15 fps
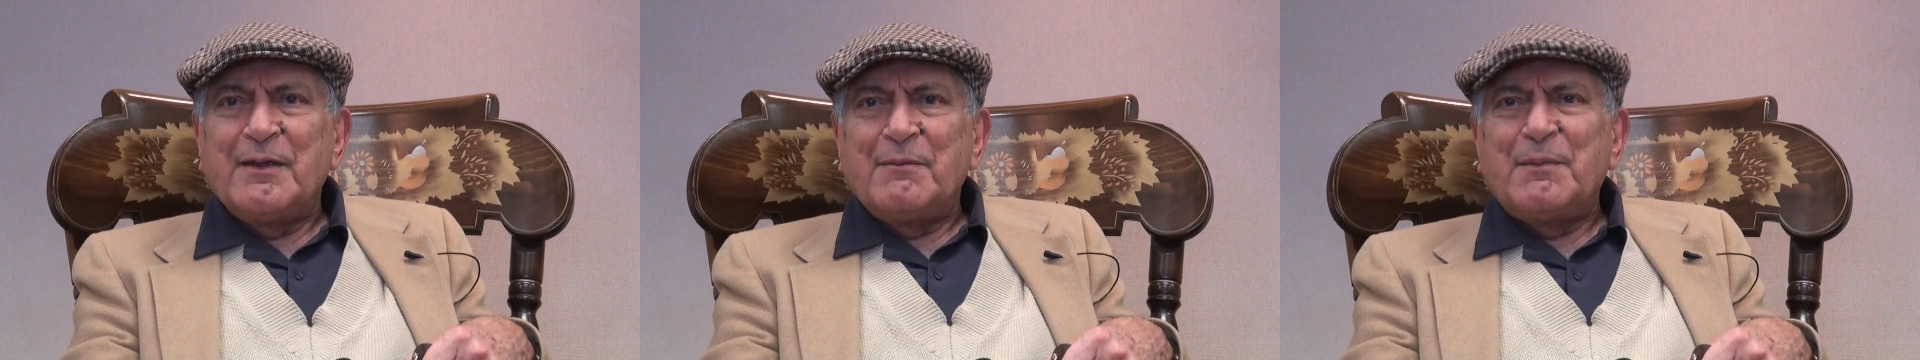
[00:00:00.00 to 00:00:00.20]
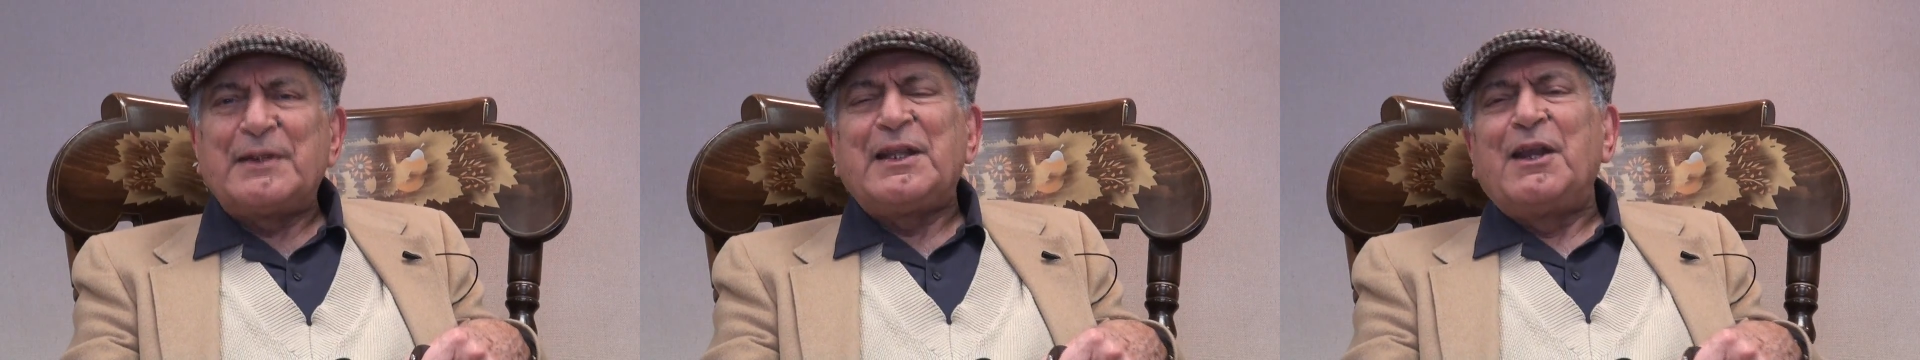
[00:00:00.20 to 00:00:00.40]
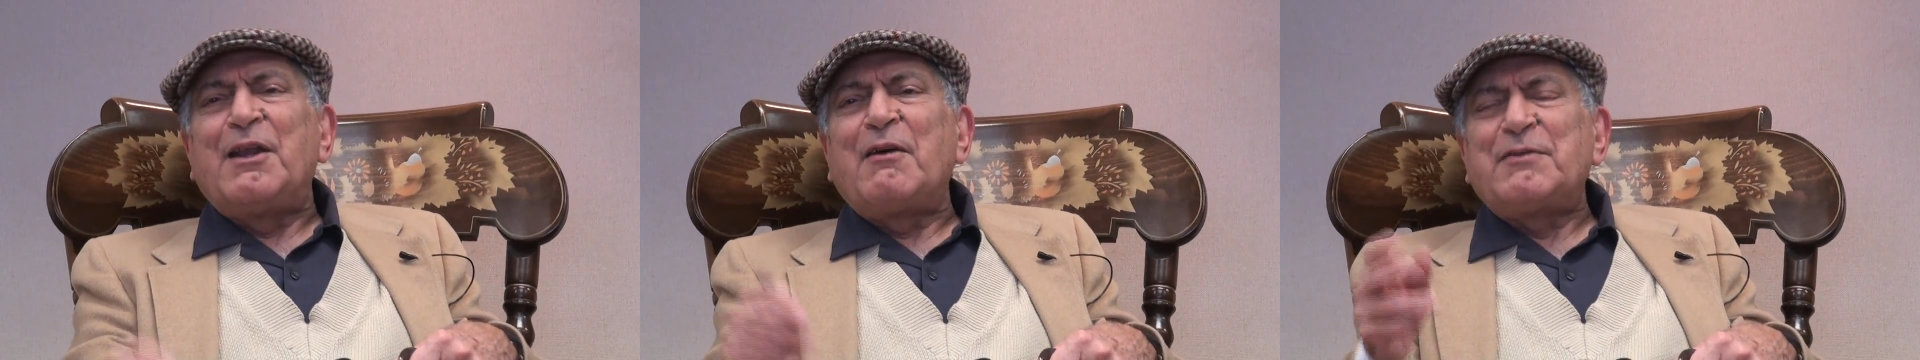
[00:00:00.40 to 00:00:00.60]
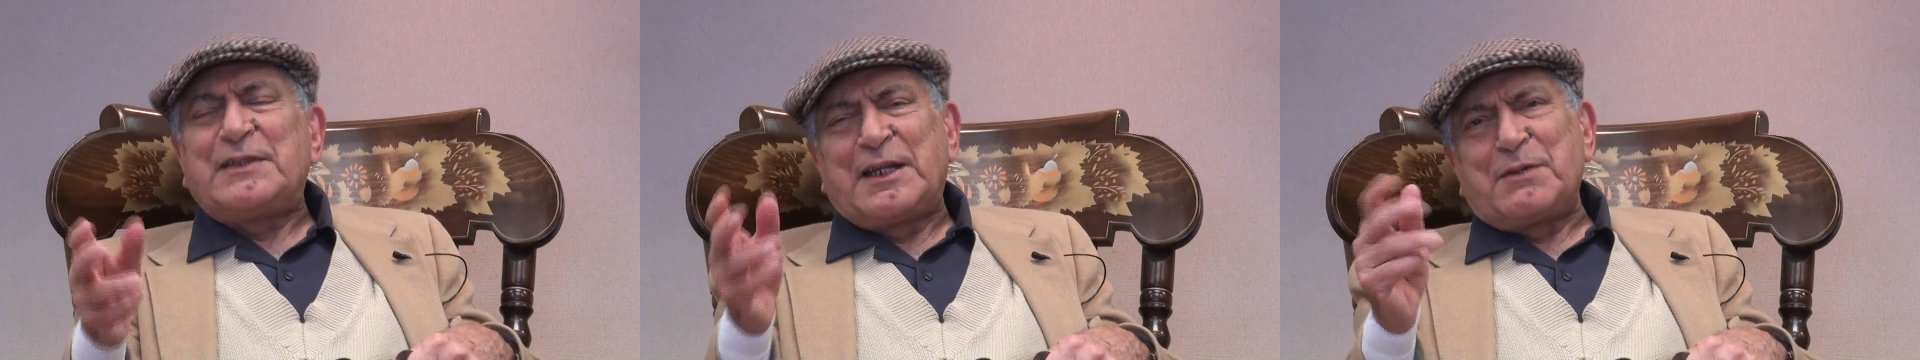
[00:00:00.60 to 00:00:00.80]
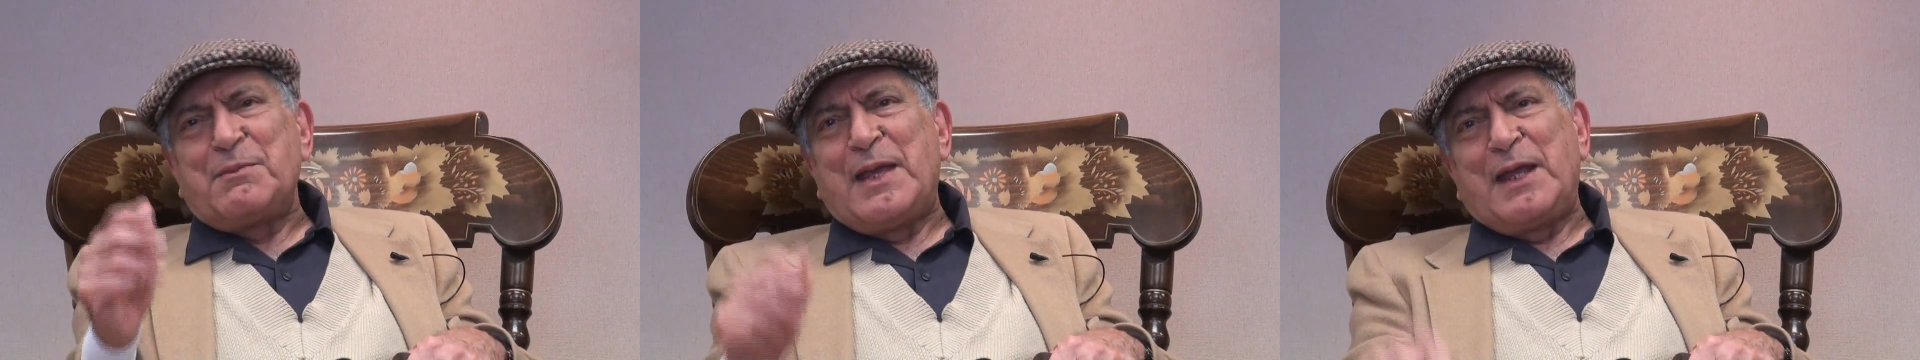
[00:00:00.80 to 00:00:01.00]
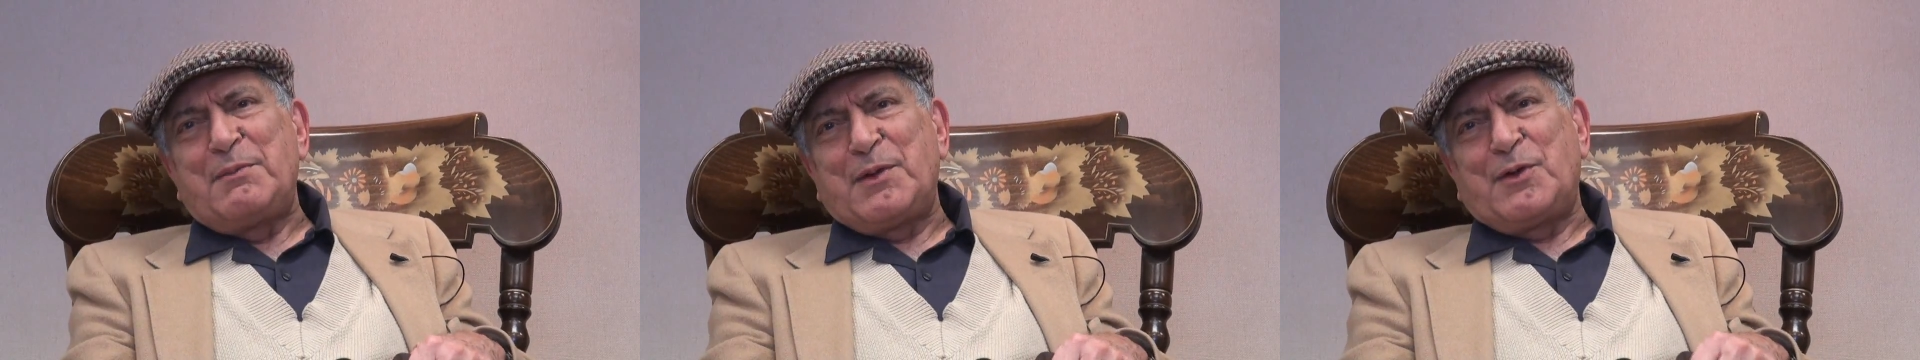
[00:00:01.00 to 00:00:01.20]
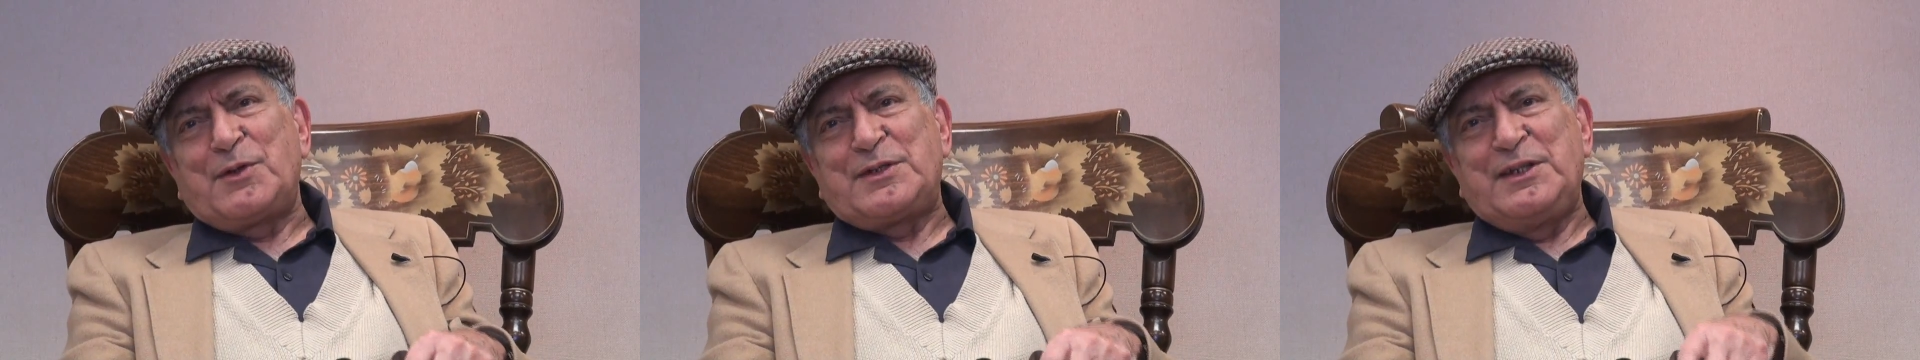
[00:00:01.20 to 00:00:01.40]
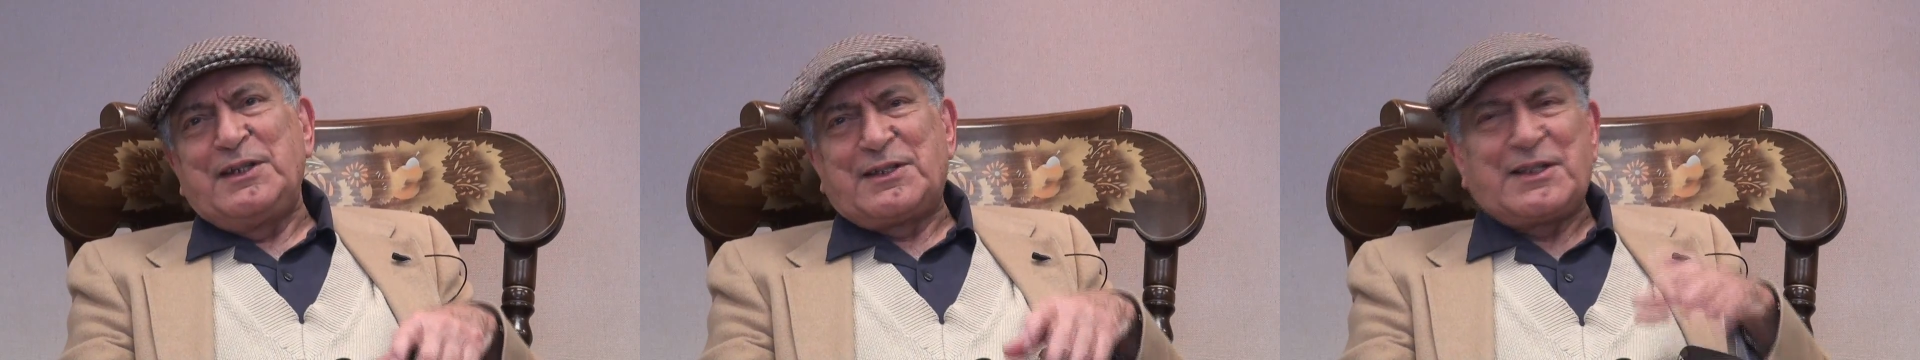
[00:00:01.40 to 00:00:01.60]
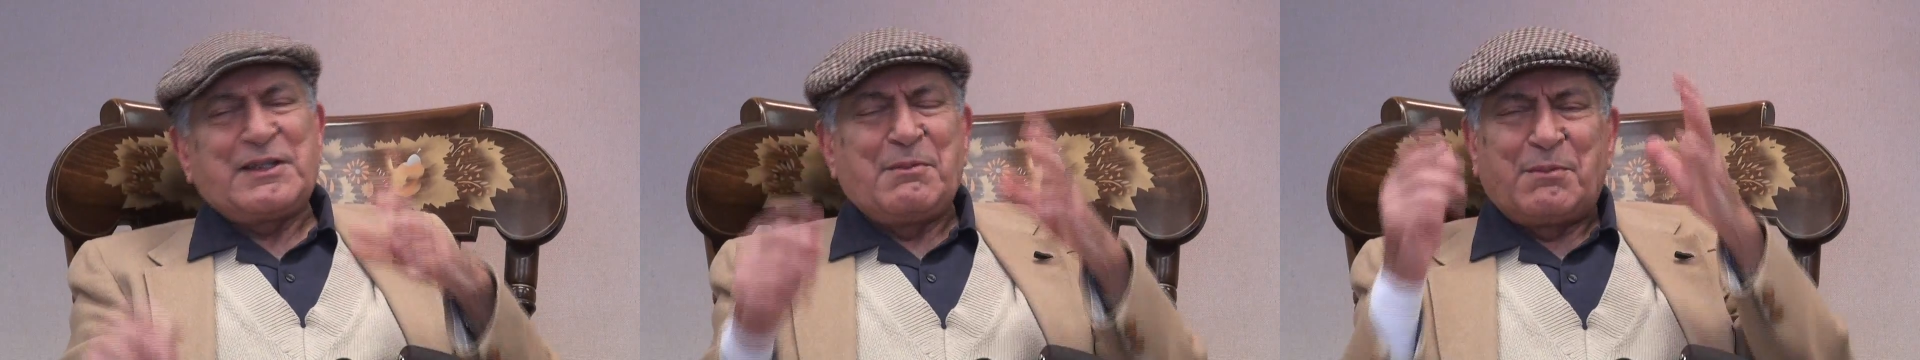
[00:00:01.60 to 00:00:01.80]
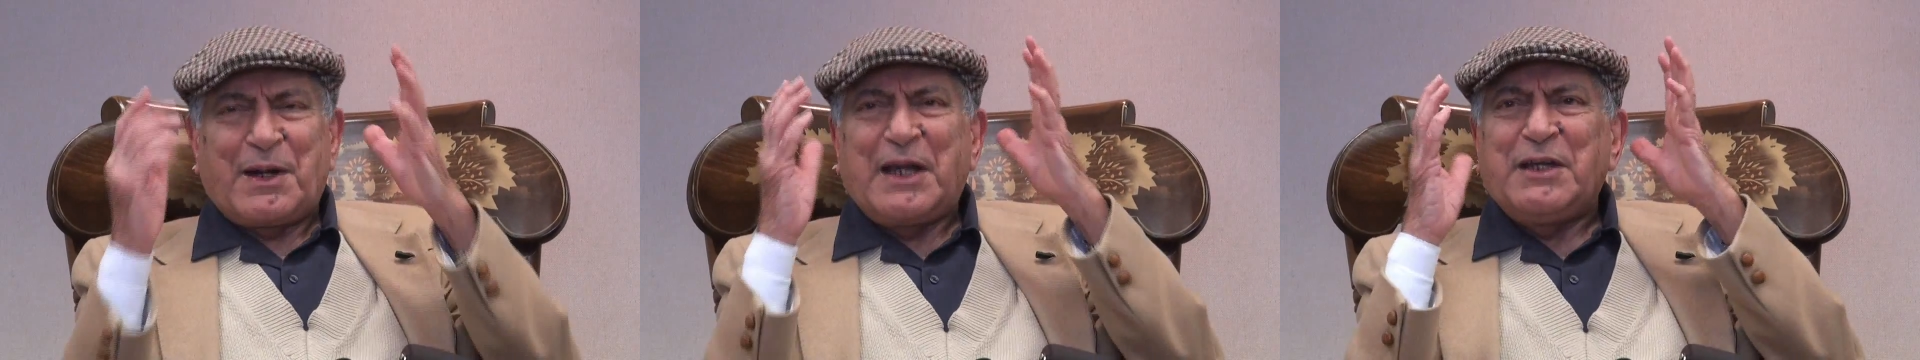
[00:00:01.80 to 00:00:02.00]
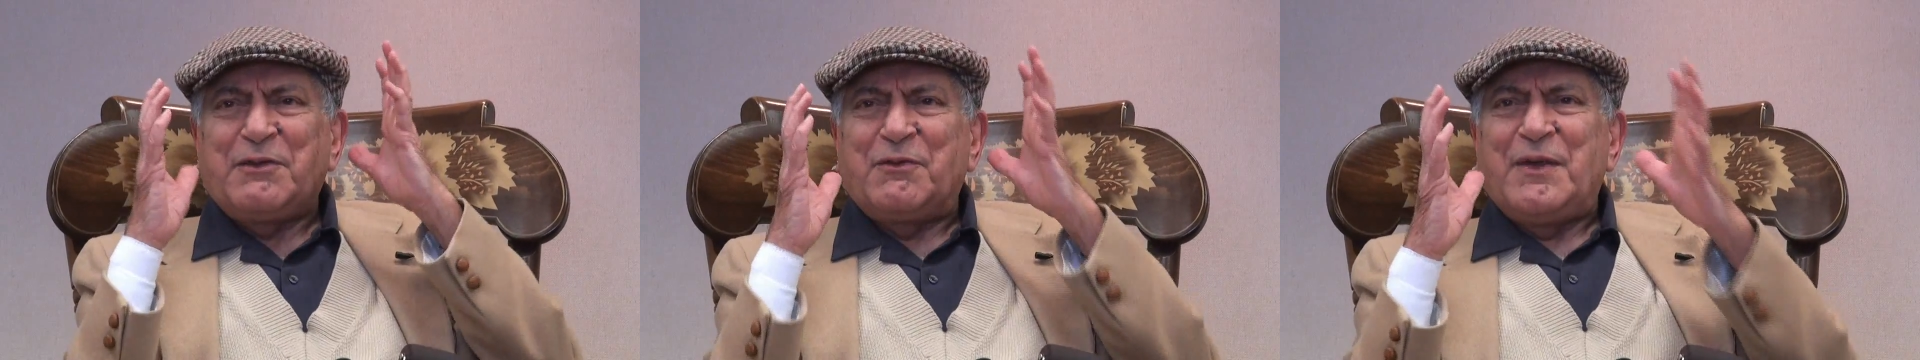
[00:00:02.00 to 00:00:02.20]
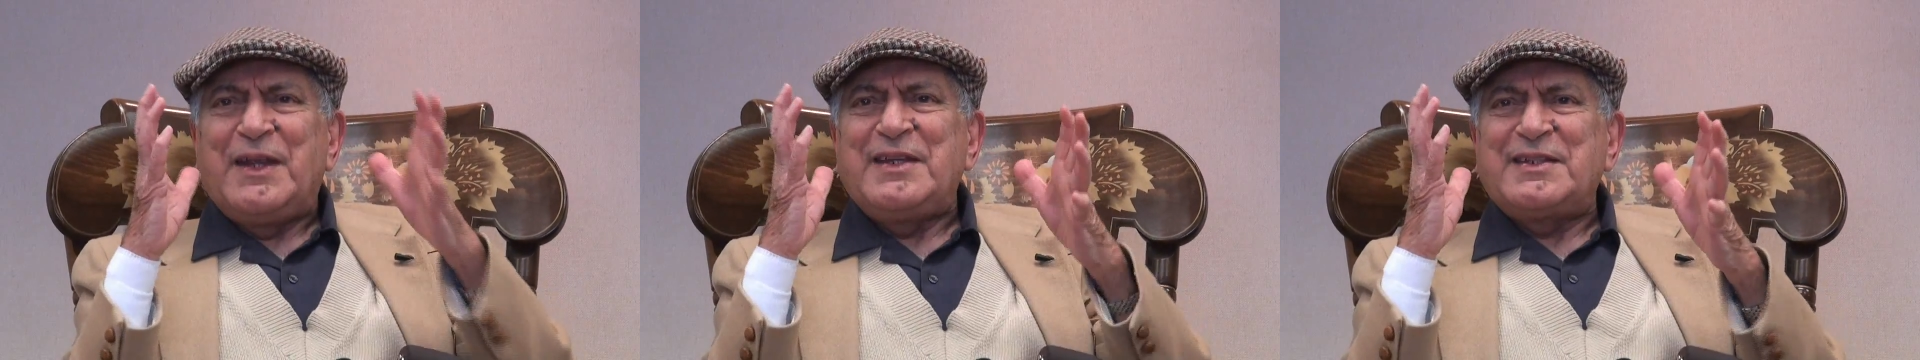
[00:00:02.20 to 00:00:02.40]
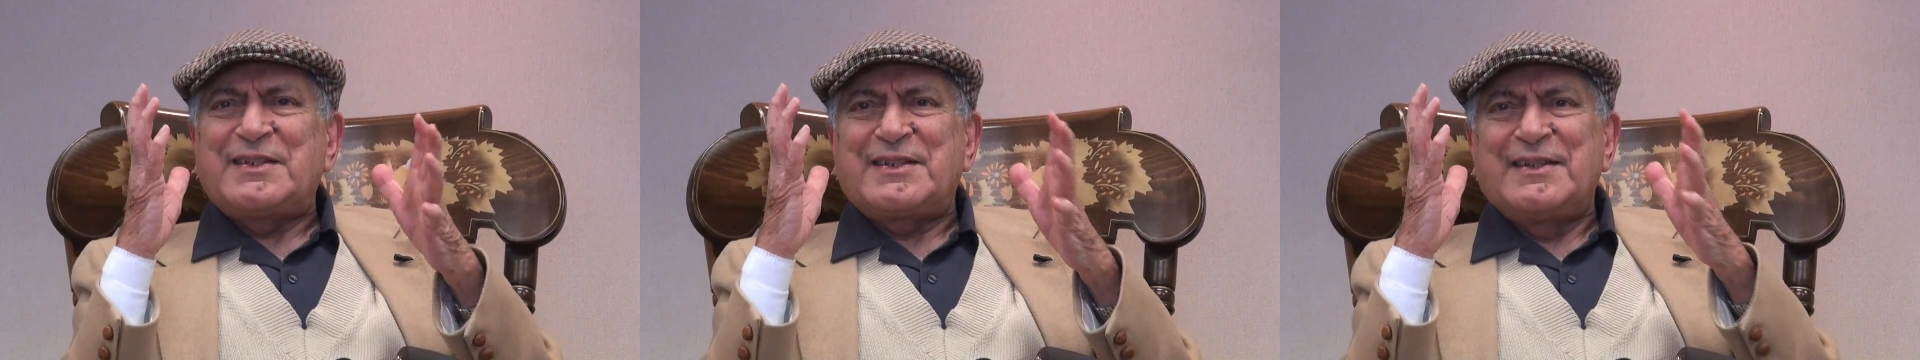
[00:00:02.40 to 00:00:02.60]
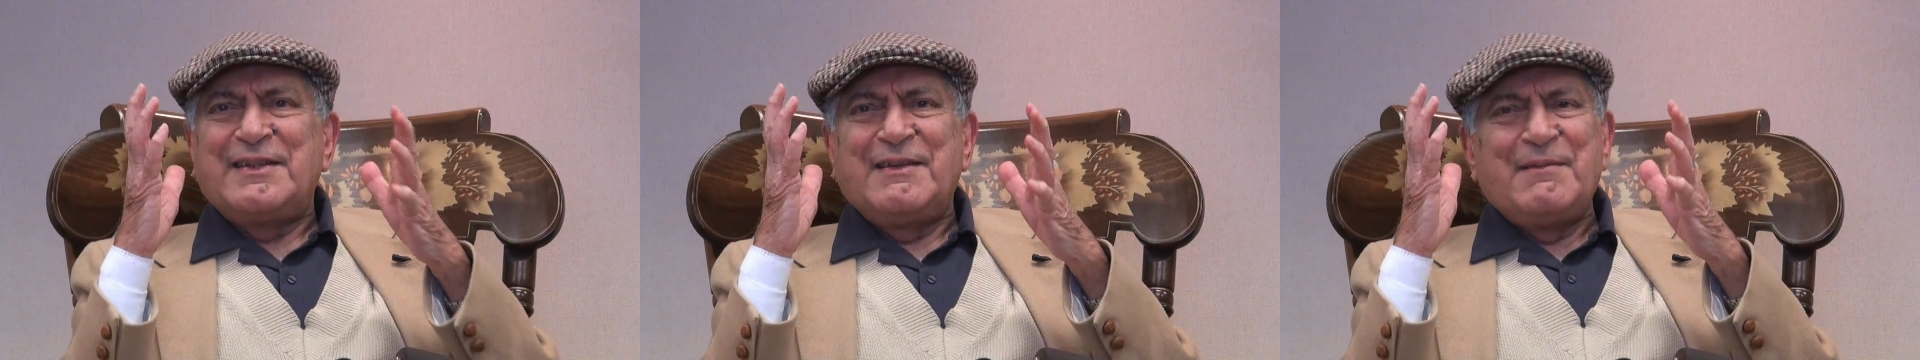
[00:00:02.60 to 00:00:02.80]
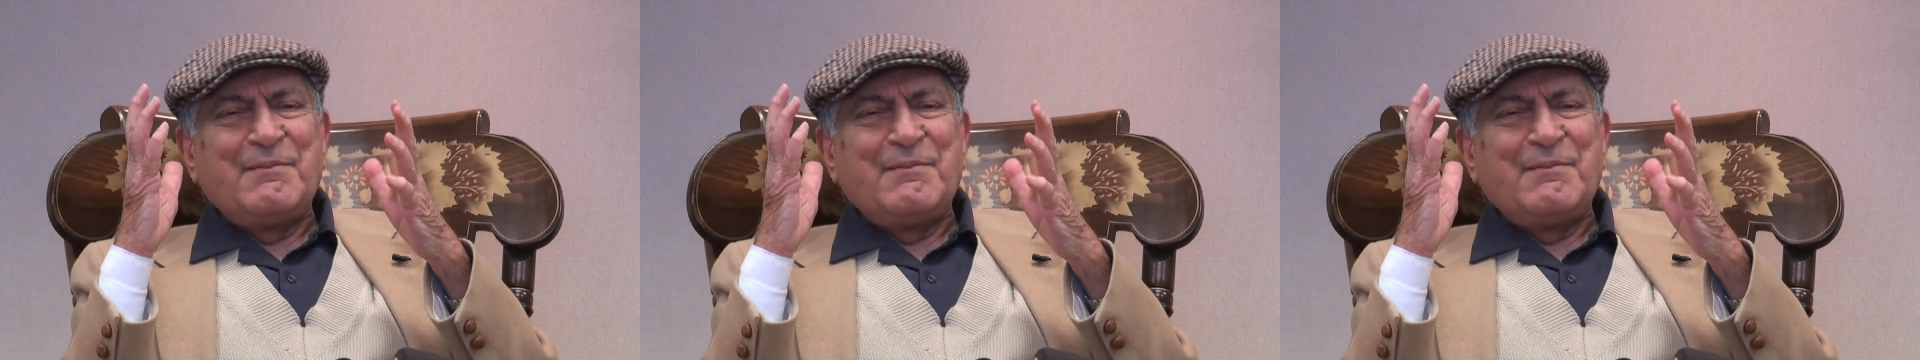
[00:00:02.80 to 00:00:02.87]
But they loved that man because he had such a bright face,